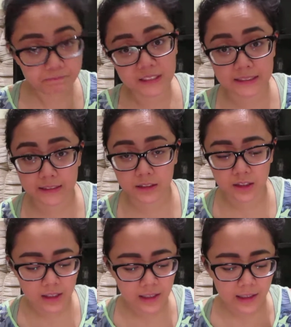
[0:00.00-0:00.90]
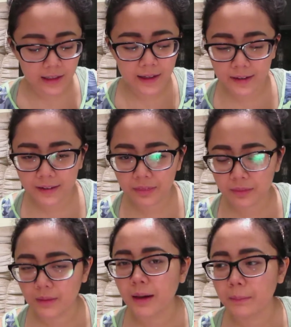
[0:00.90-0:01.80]
It's like, I
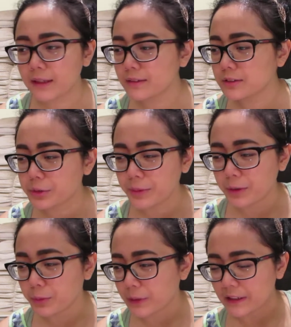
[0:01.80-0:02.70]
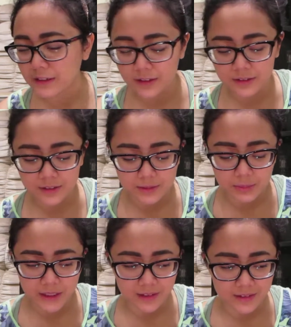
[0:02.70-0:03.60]
made it a little bit weak
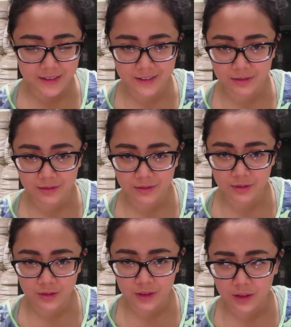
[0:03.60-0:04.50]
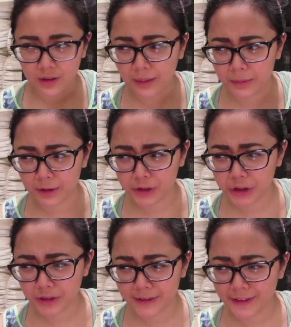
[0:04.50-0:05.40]
because I'm
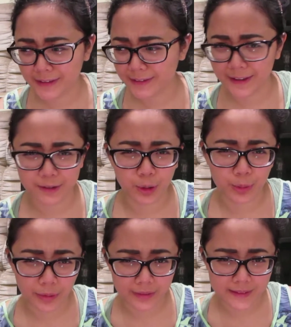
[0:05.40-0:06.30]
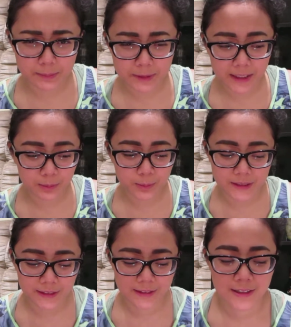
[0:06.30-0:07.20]
Christia and I don't think sometimes.
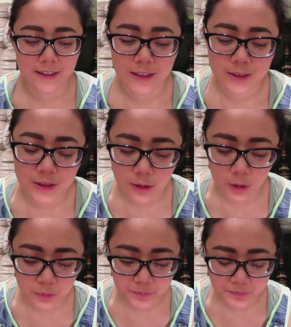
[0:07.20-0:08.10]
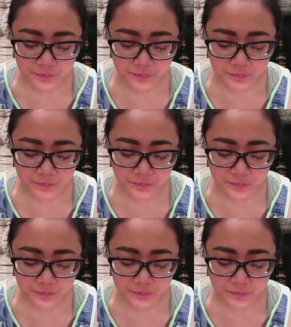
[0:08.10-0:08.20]
So